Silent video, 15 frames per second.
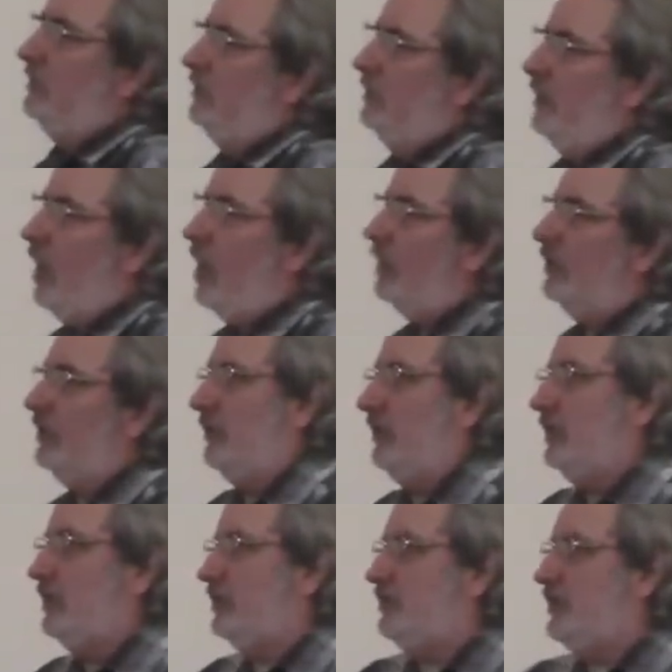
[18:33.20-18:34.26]
all of the
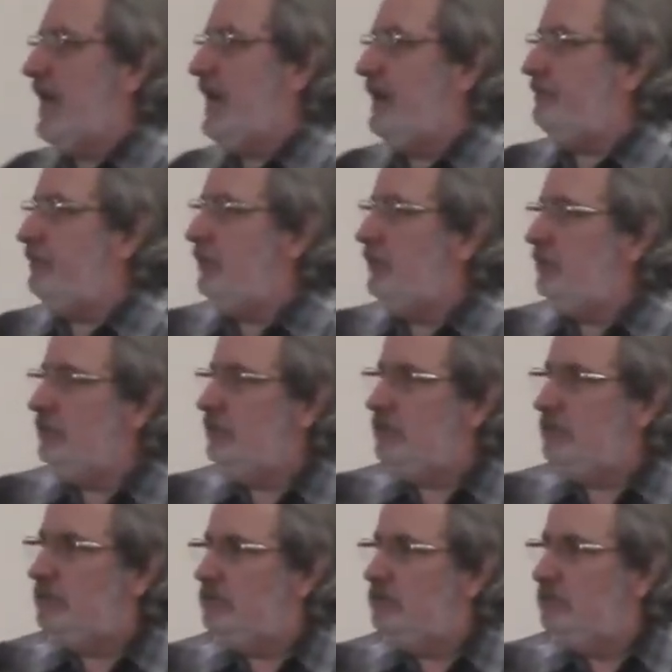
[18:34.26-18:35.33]
disciples,
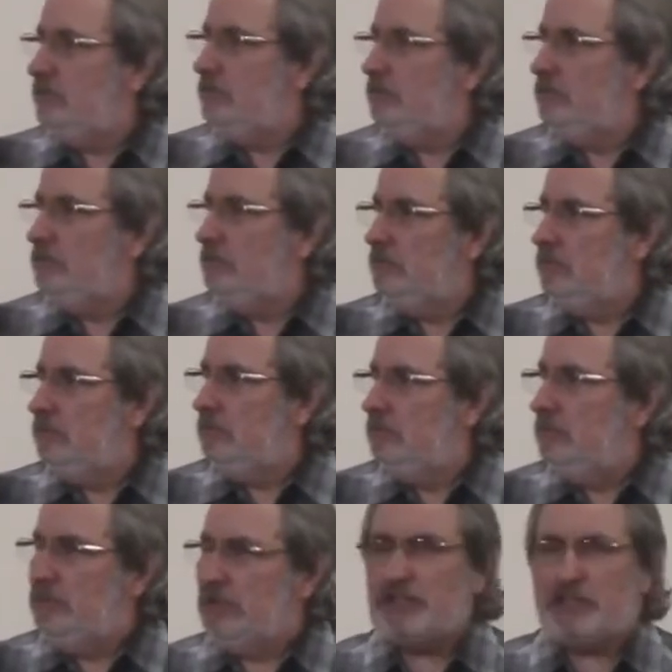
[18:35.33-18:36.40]

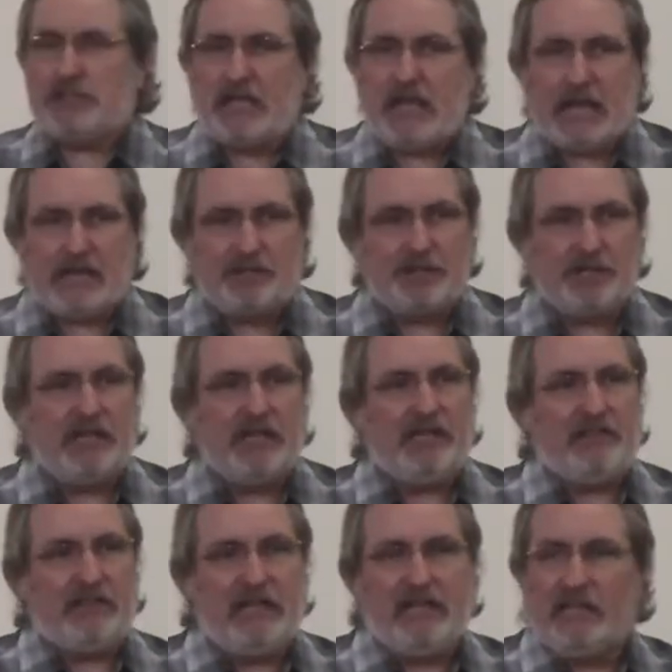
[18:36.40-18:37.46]
did you catch
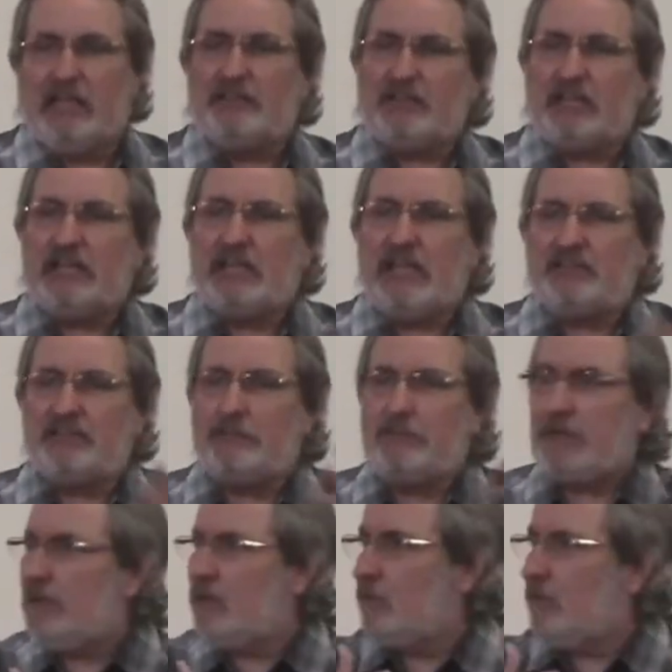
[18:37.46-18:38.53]
anything? And they said, yes. And
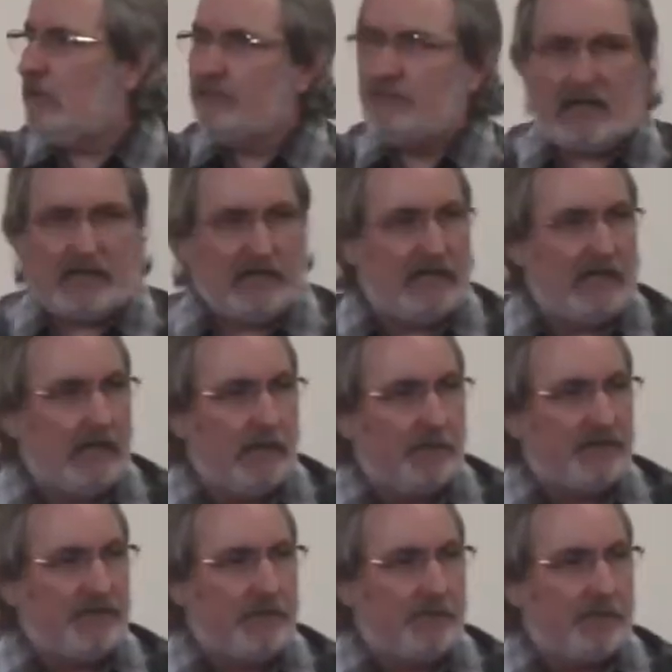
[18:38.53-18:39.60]
Peter runs out and
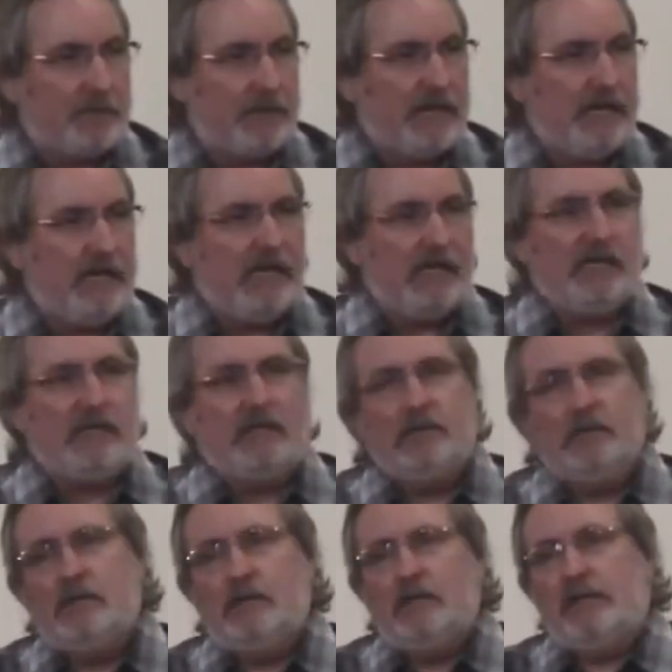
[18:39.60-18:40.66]
helps them bring
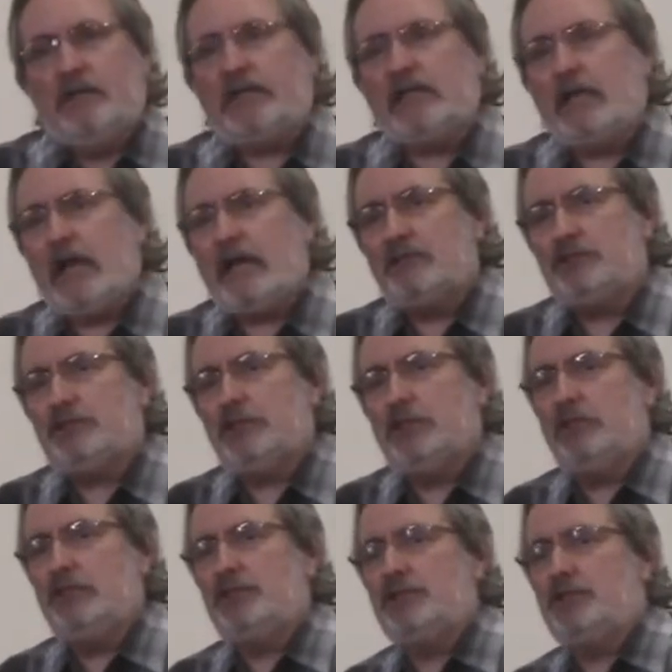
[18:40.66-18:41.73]
the catch to
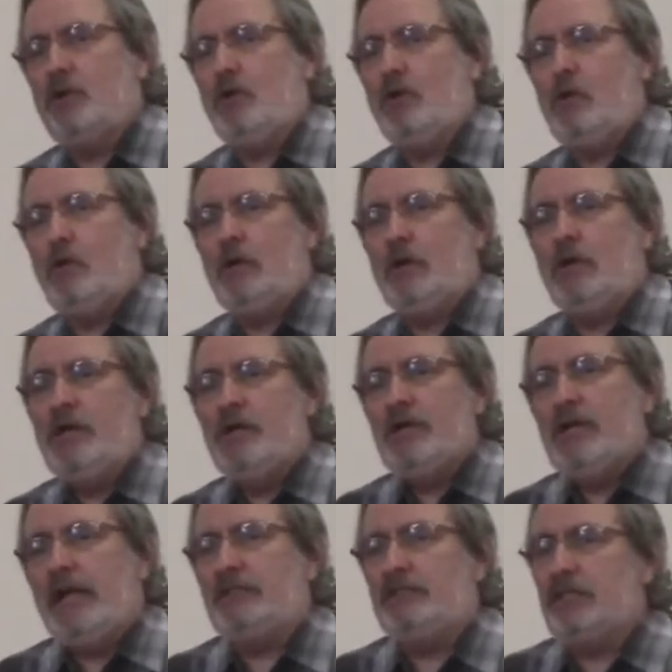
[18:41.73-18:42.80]
the shore.
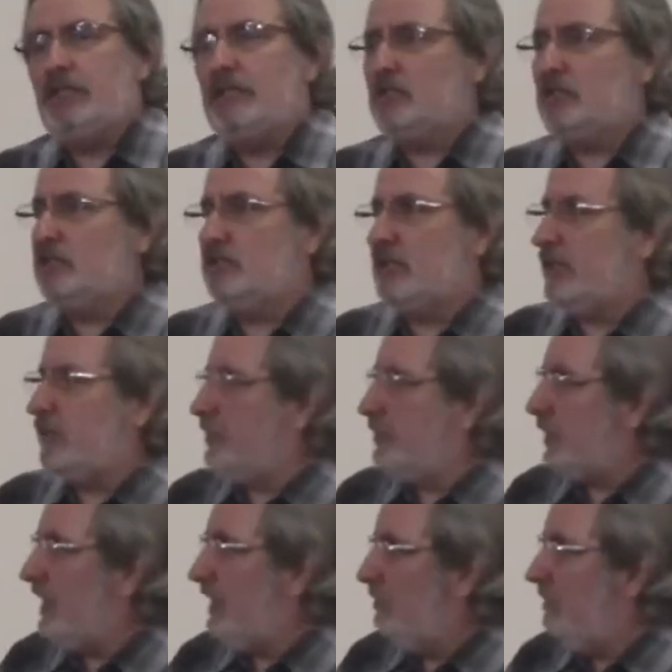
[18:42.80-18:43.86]
And Jesus says,
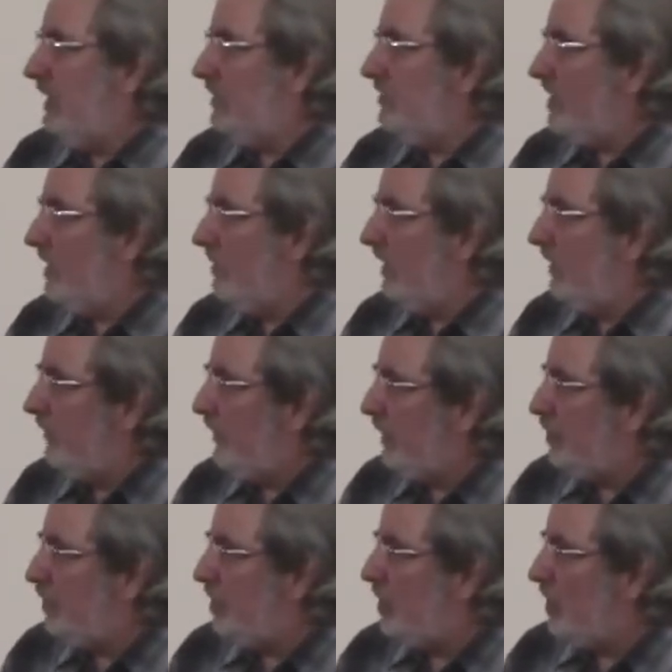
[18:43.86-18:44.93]
bring me some of the
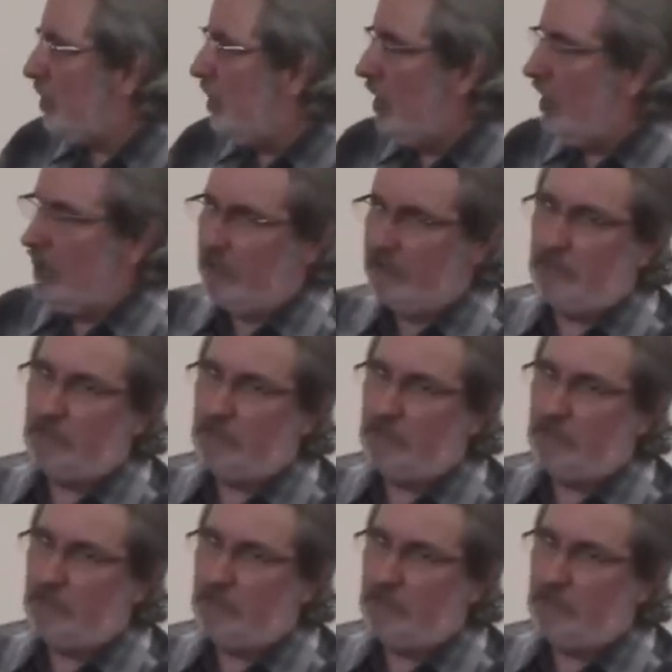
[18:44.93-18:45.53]
fish you caught.